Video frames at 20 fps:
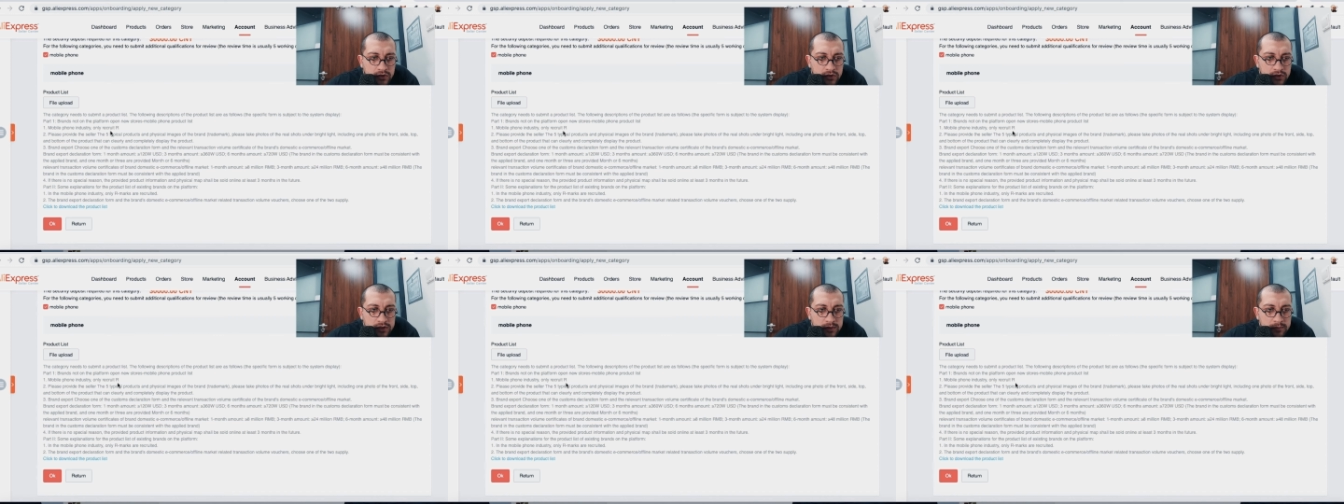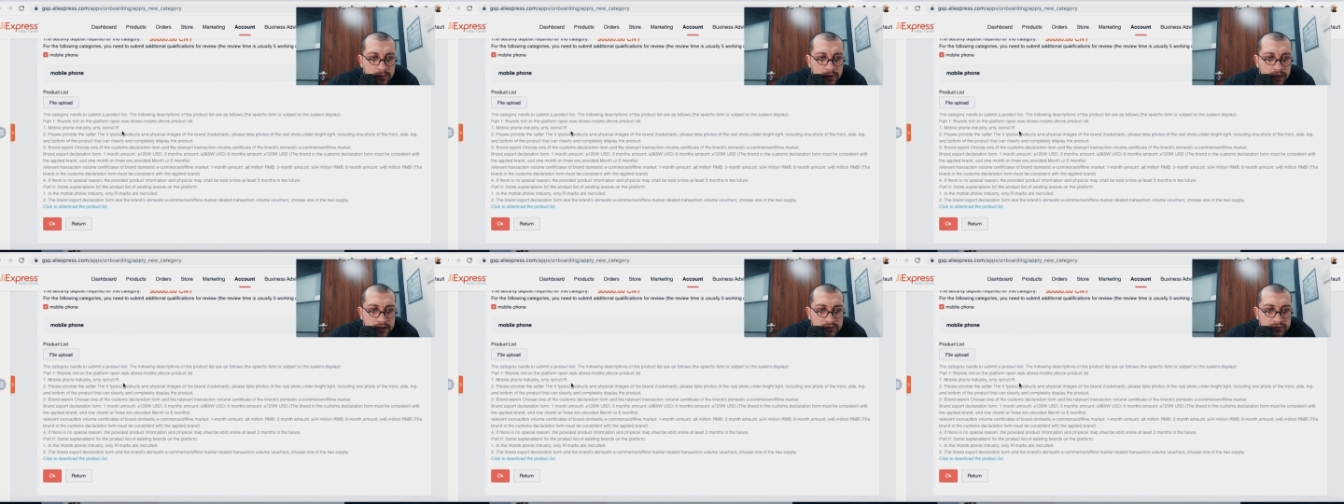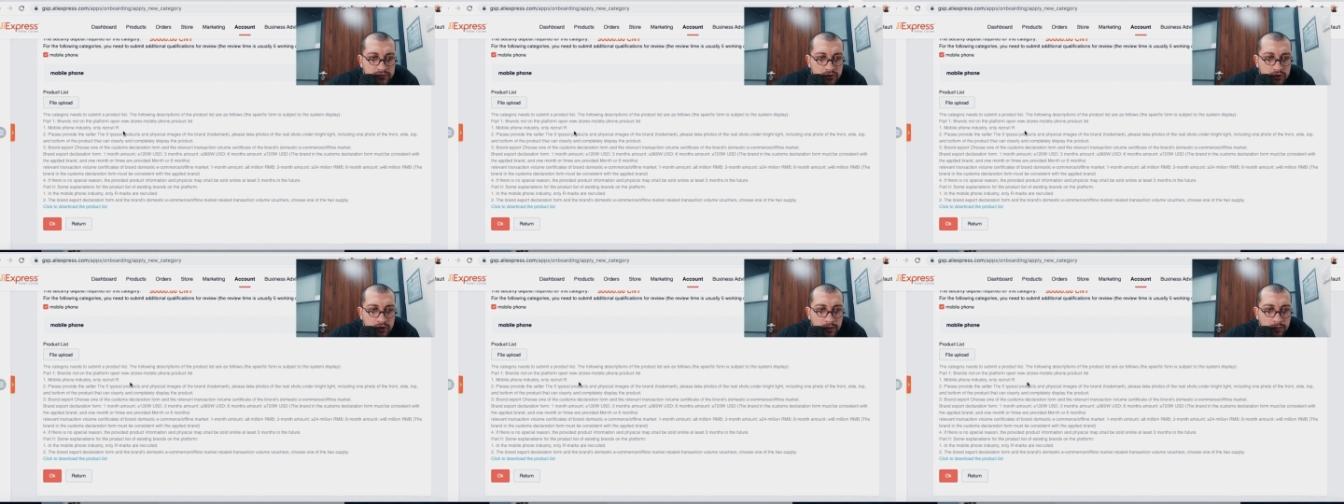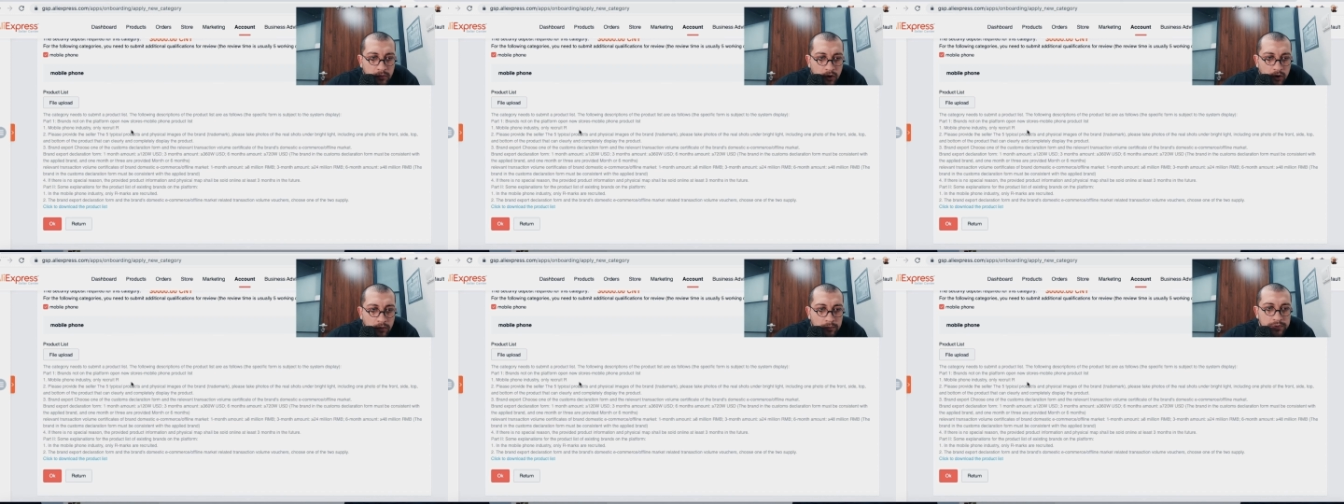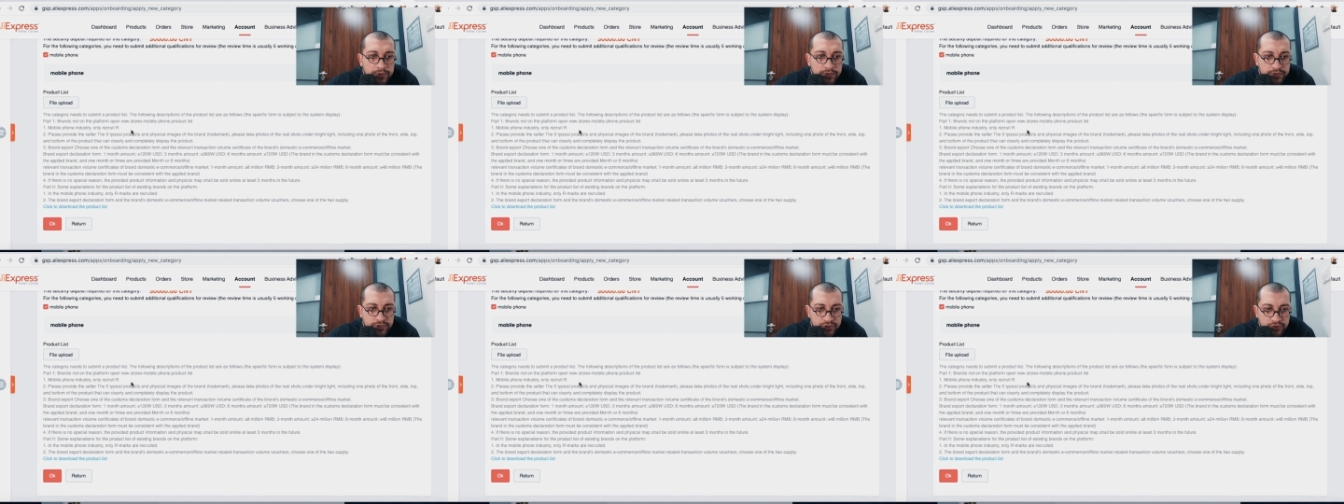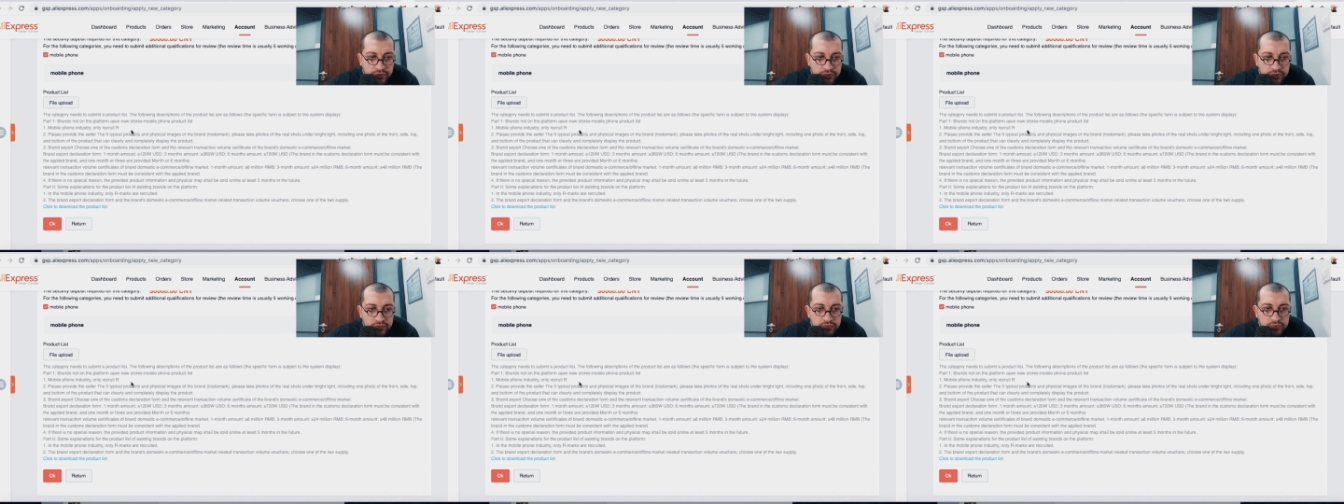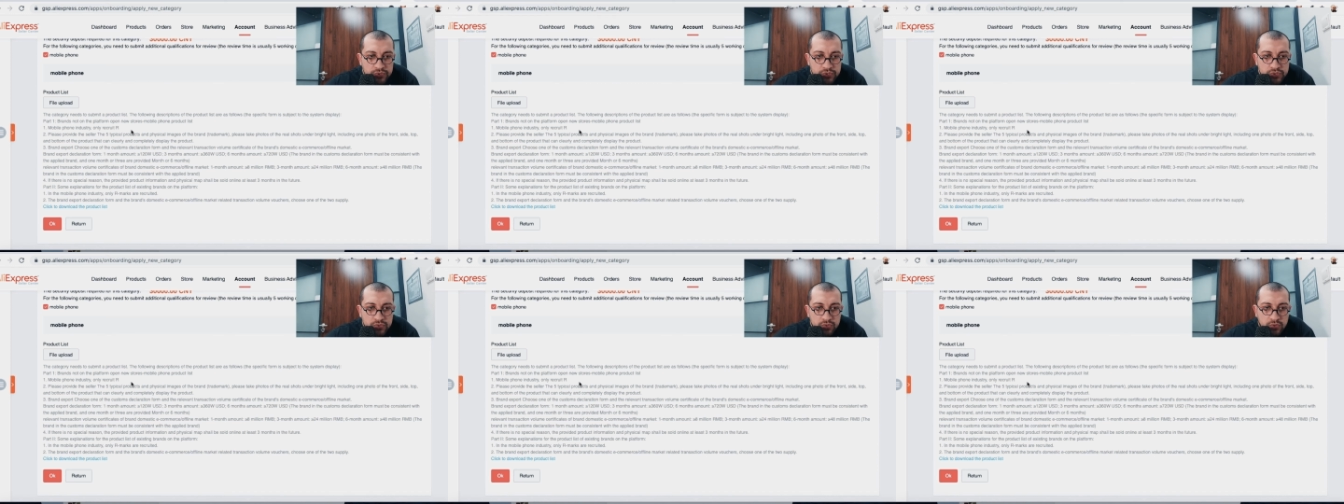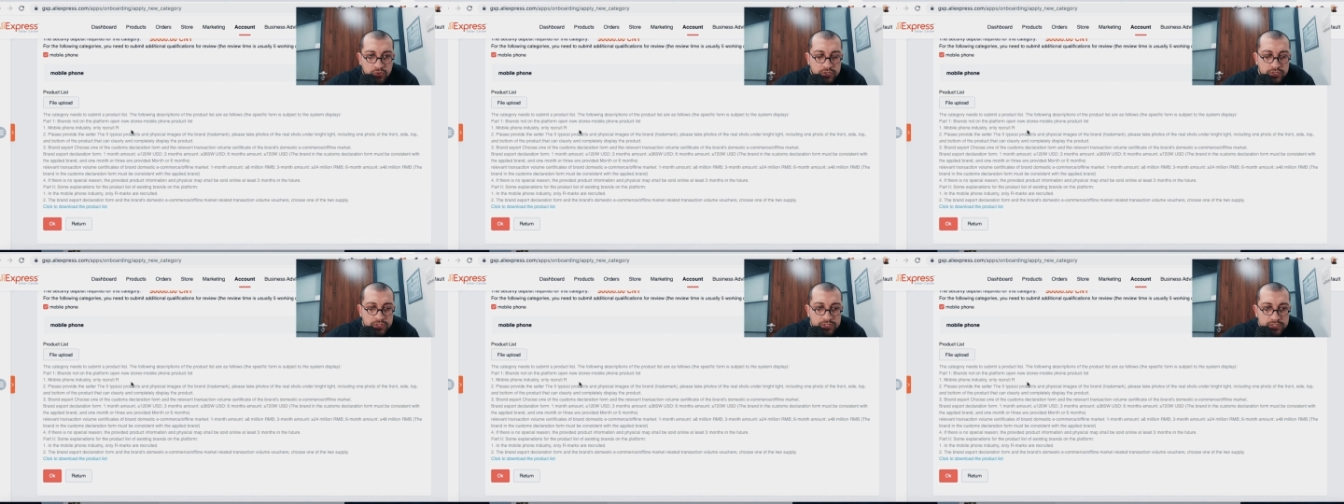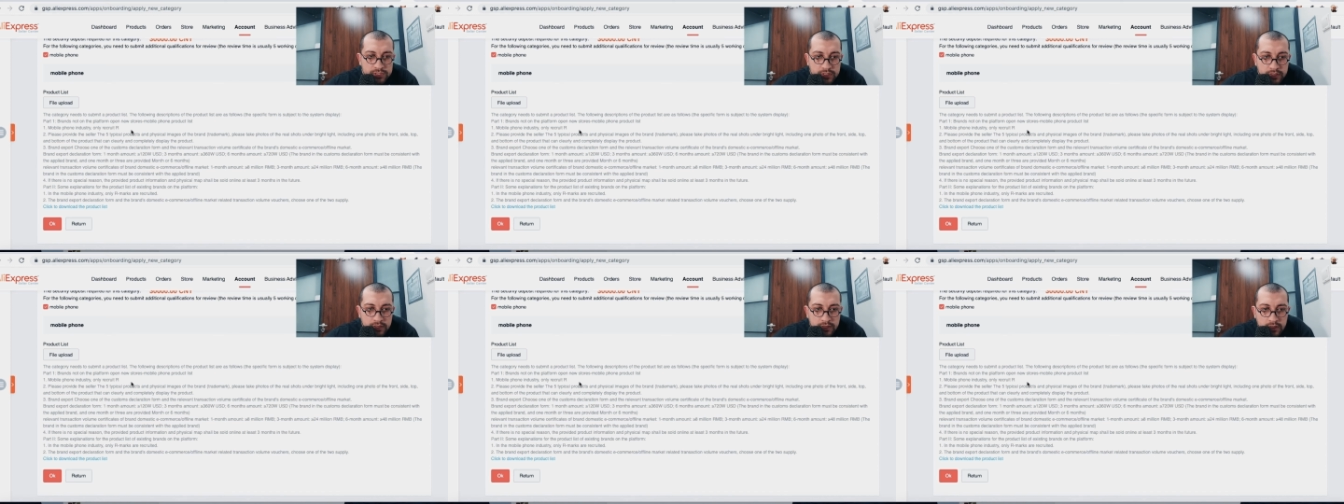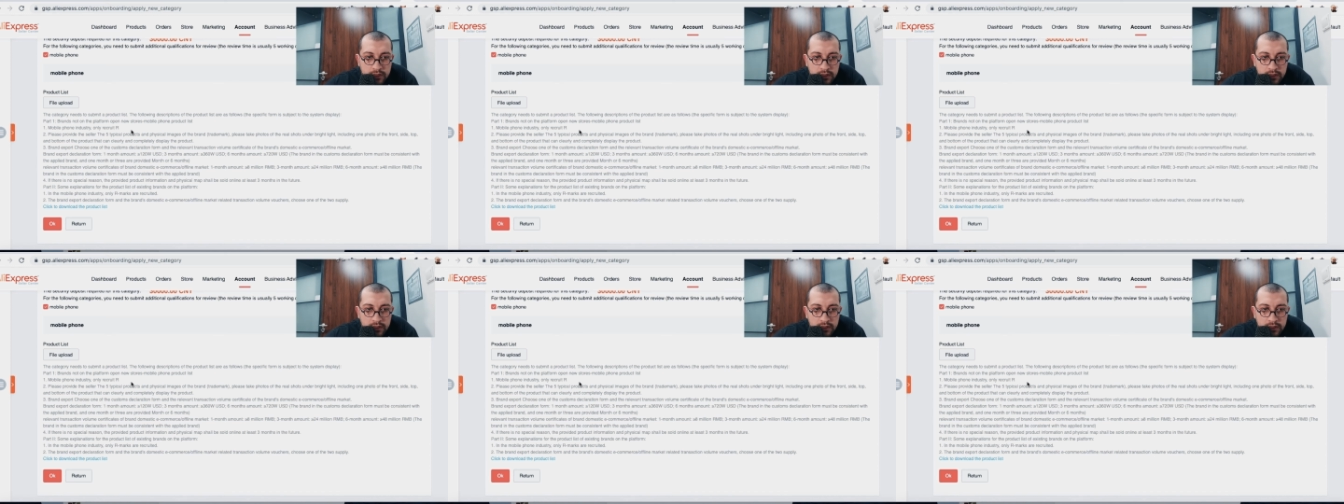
on the platform open new stores